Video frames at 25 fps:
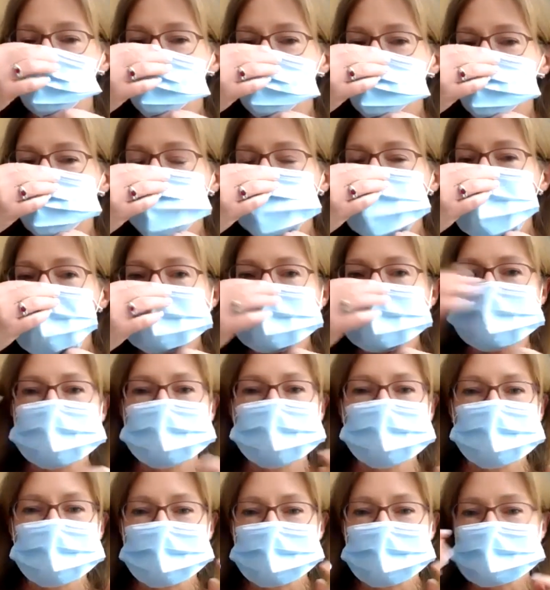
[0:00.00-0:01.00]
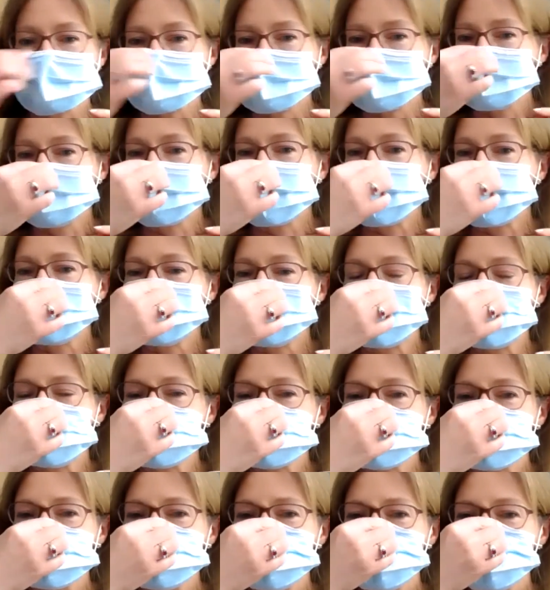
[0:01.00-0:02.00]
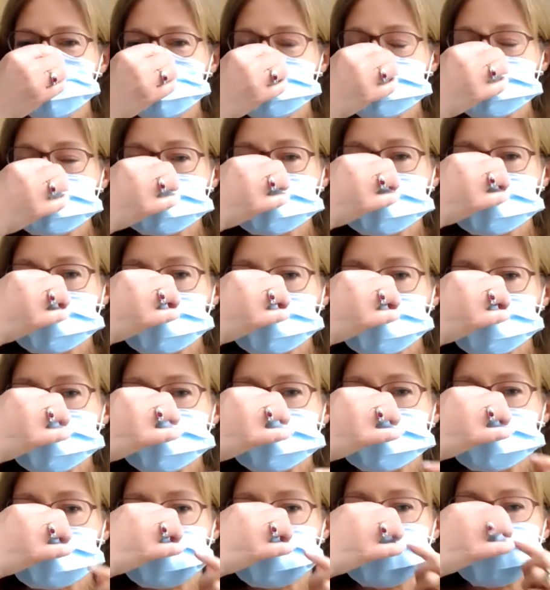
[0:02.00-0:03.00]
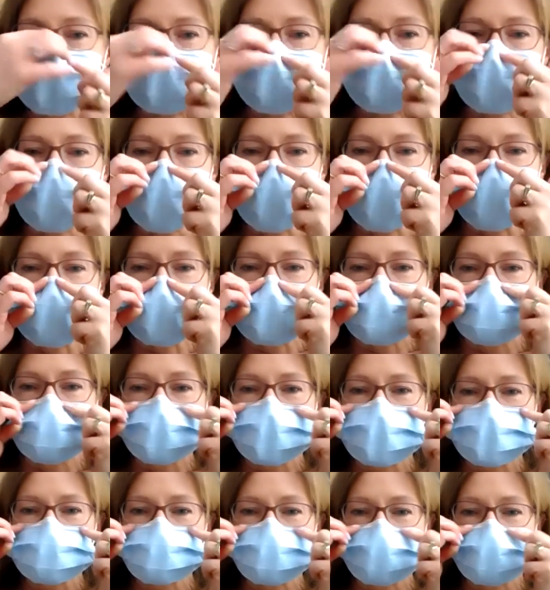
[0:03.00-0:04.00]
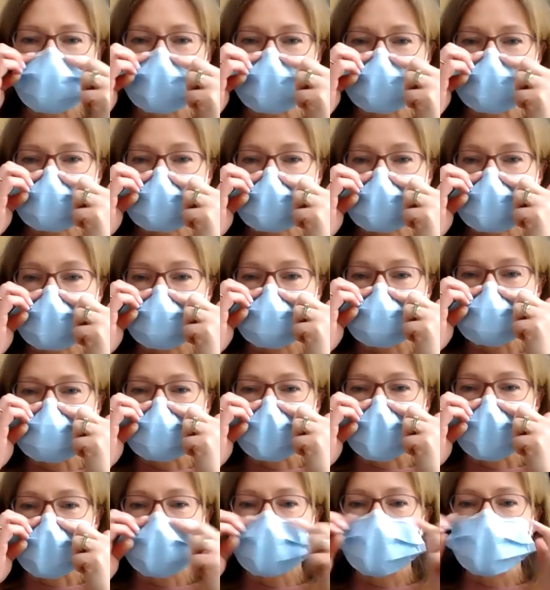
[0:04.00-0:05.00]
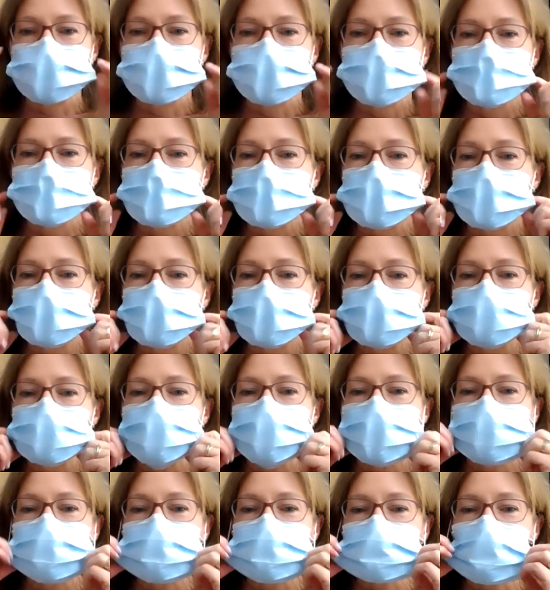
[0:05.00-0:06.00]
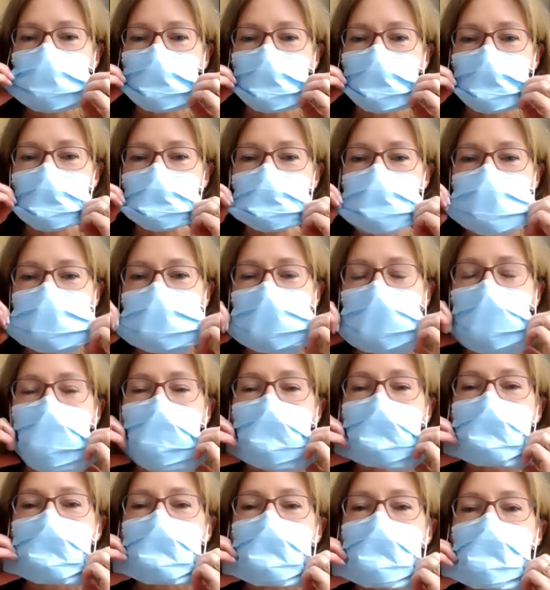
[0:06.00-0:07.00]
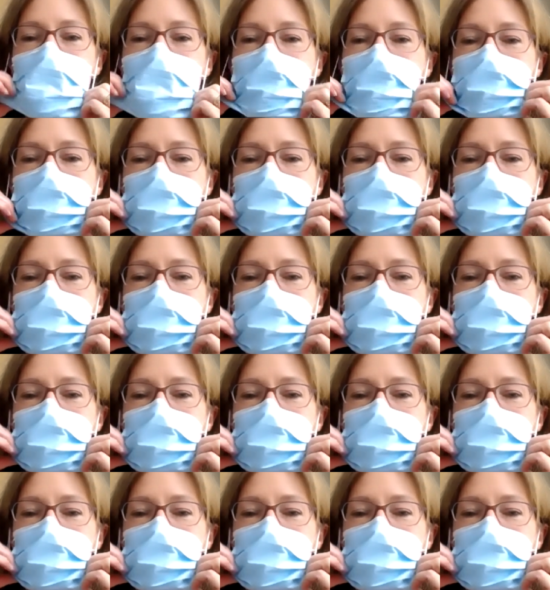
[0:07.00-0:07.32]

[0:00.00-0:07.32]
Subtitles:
You've got to do two things though. You've got to pinch the nose, you've got the wire bridge portion at the top, and then you've got to tuck in the sides